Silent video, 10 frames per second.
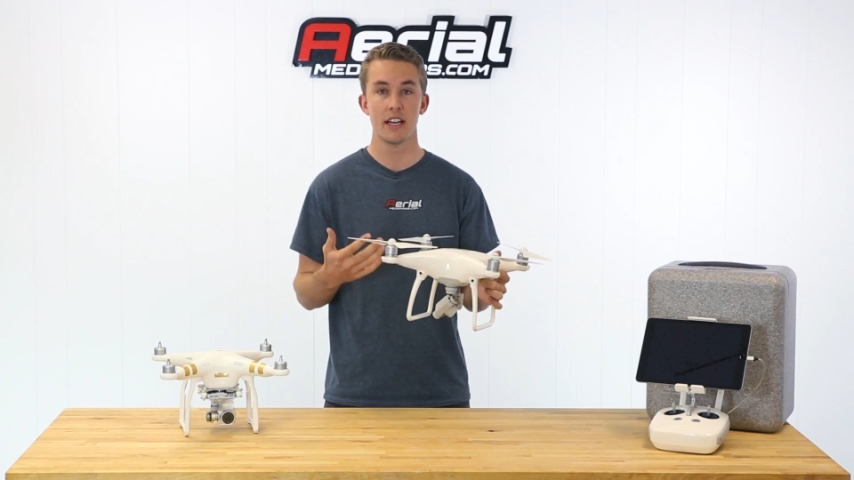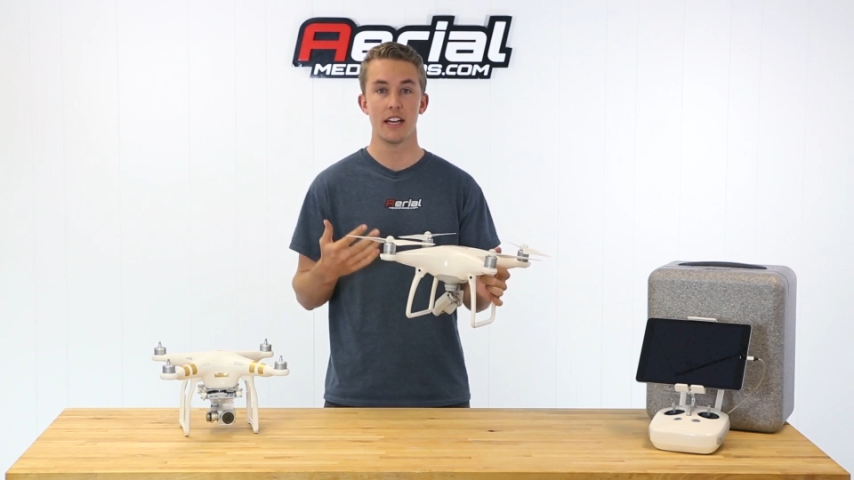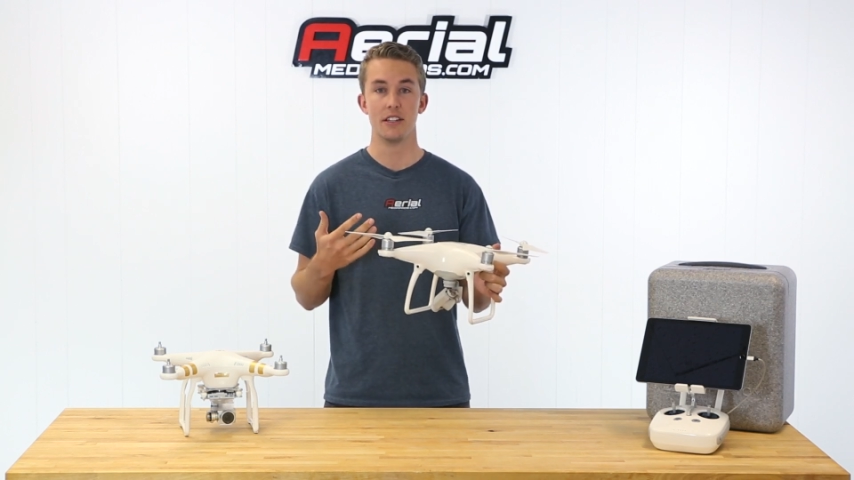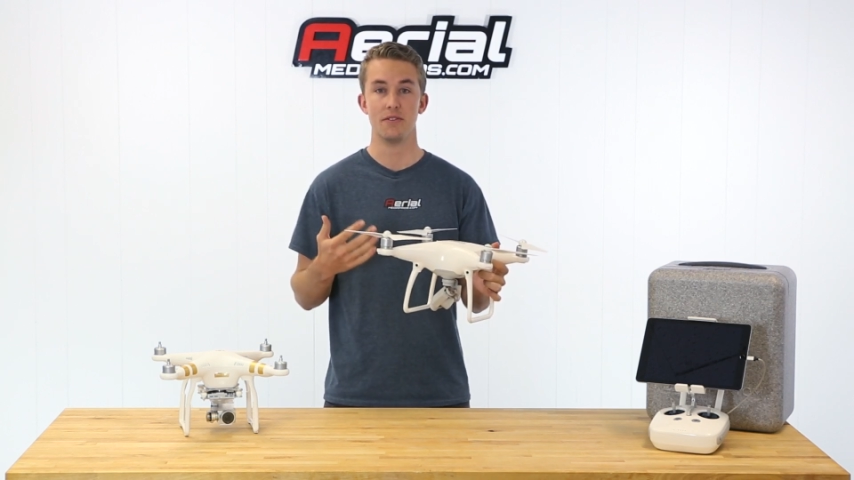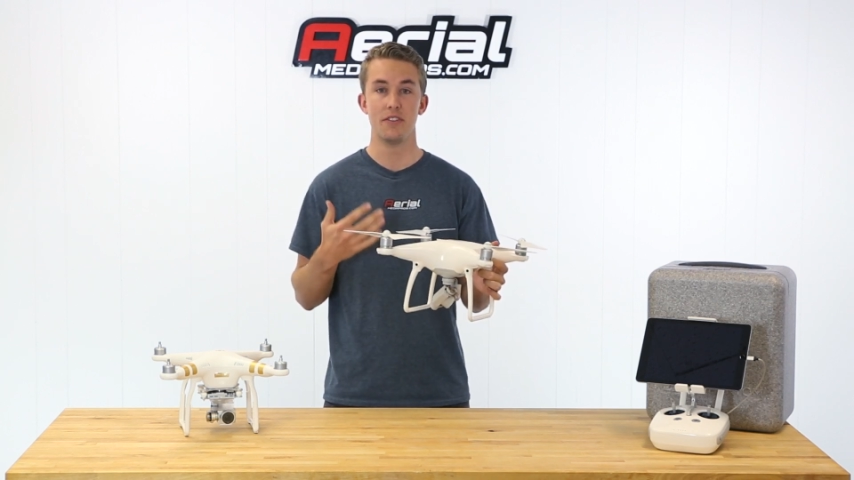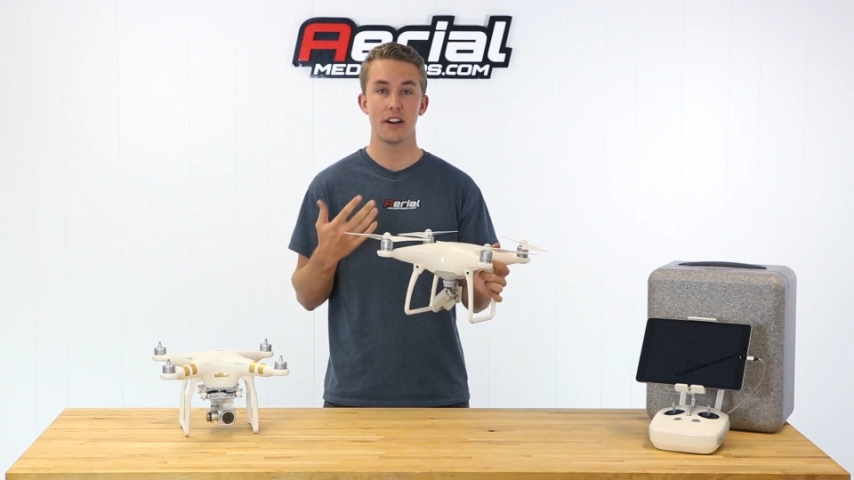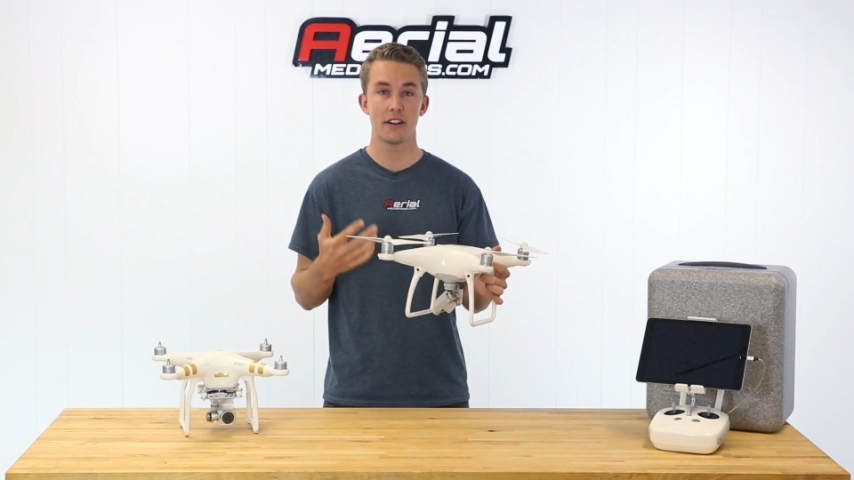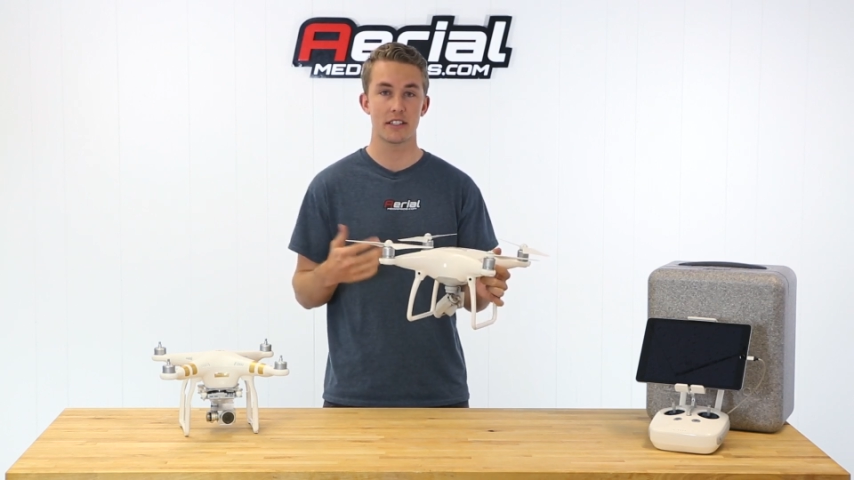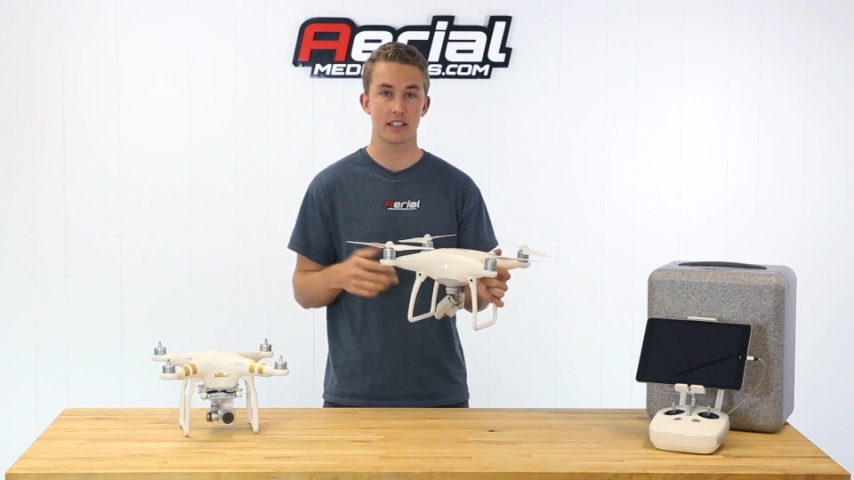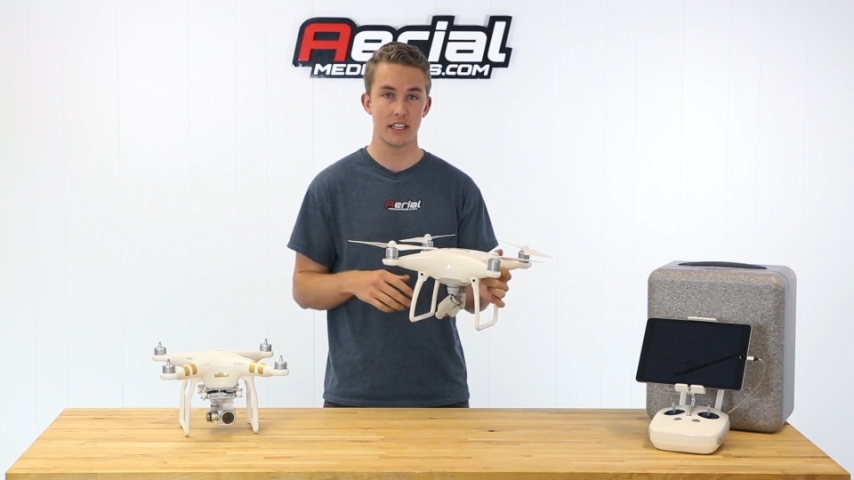is
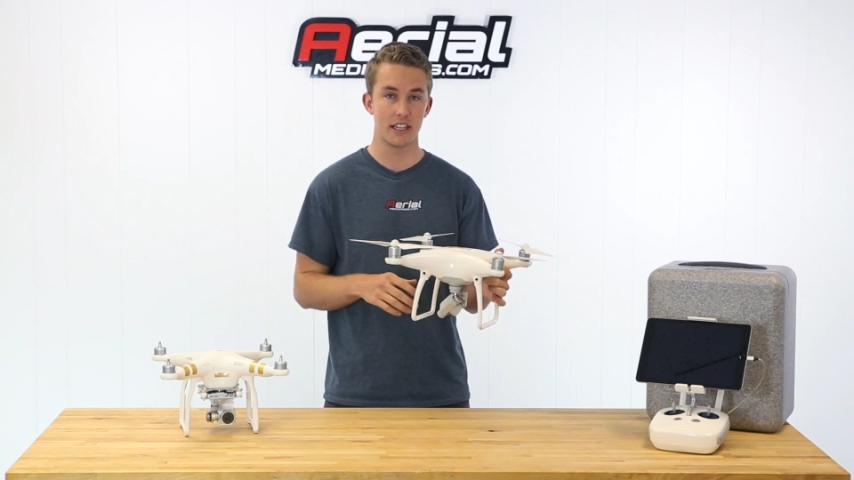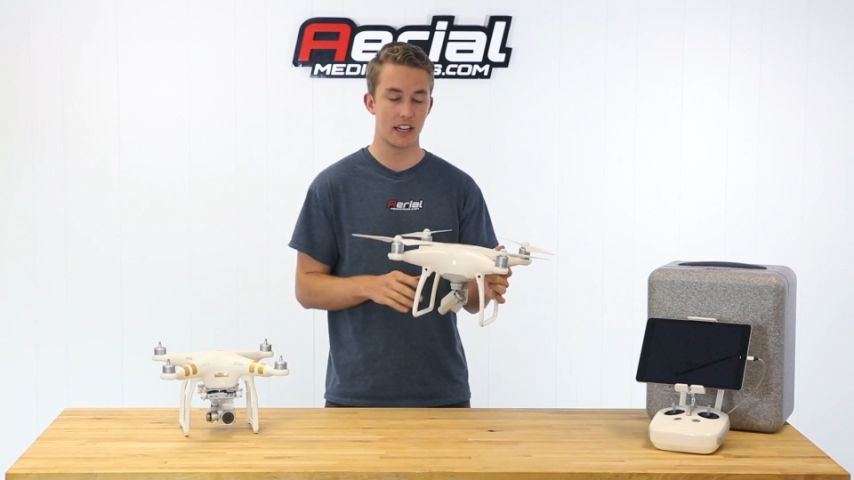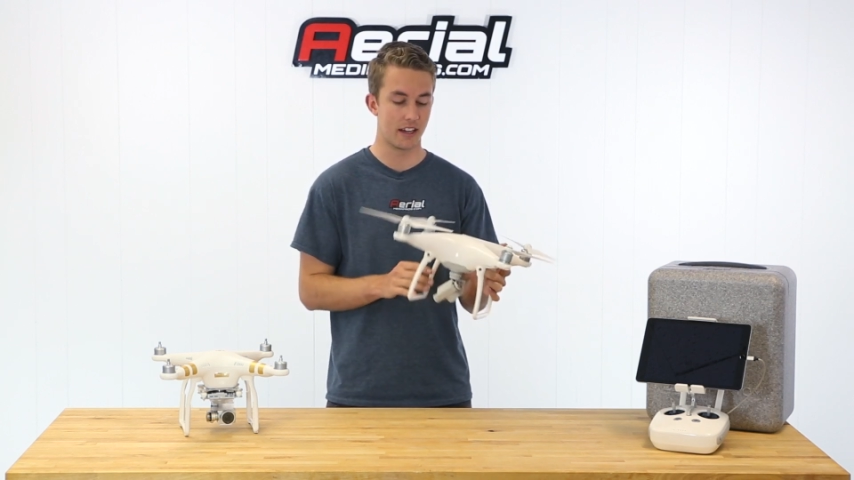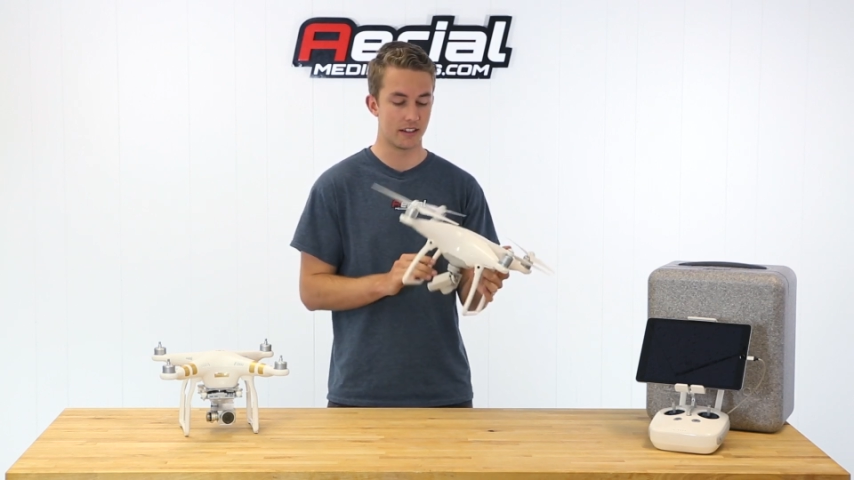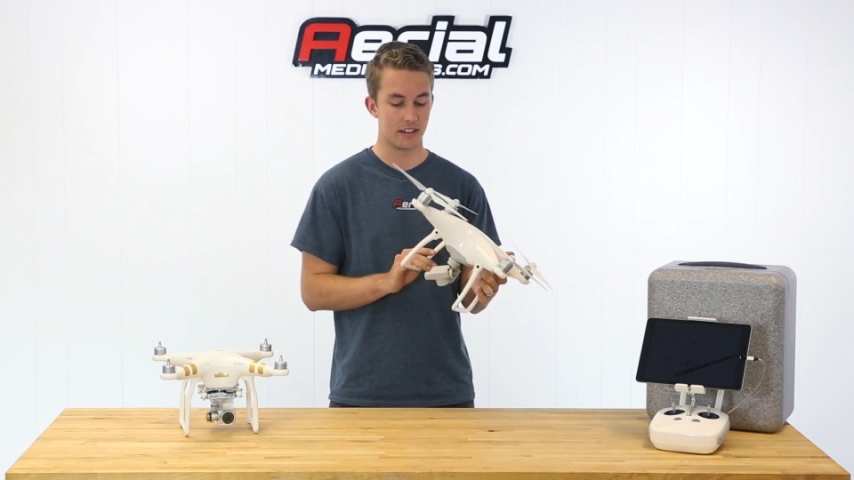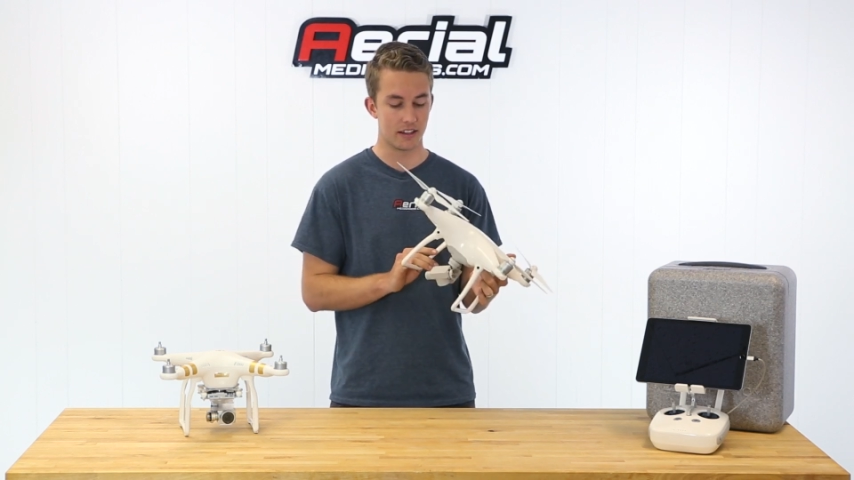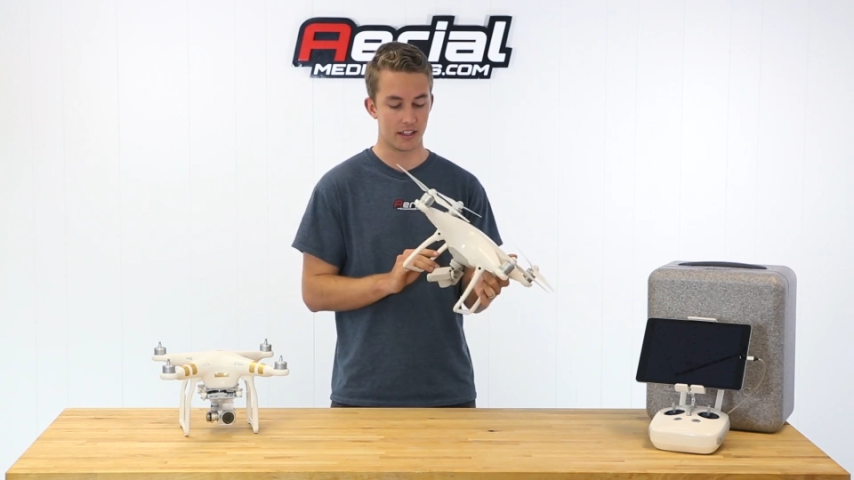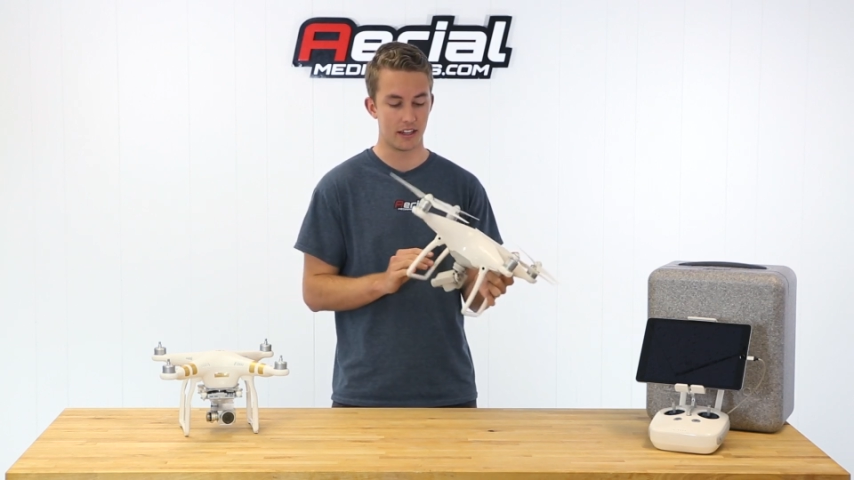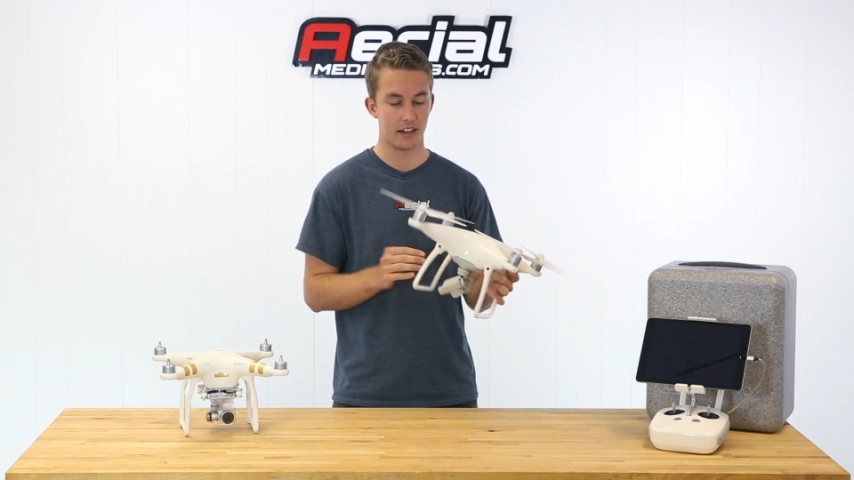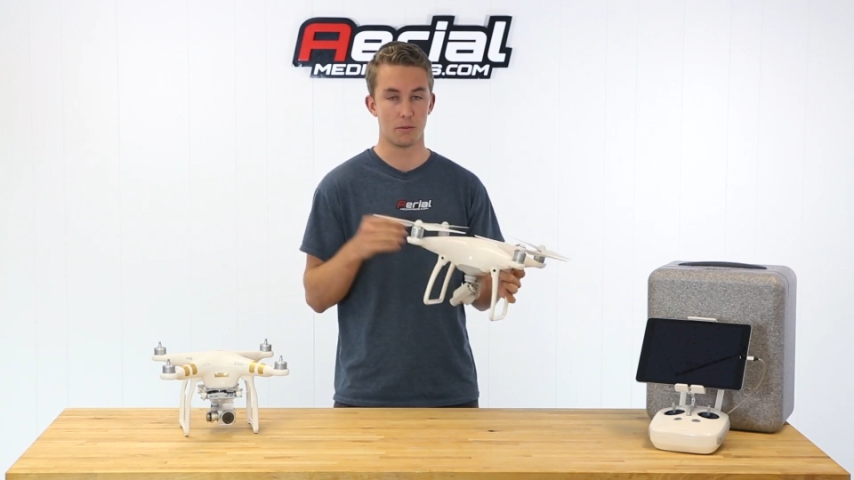very sleek and clean,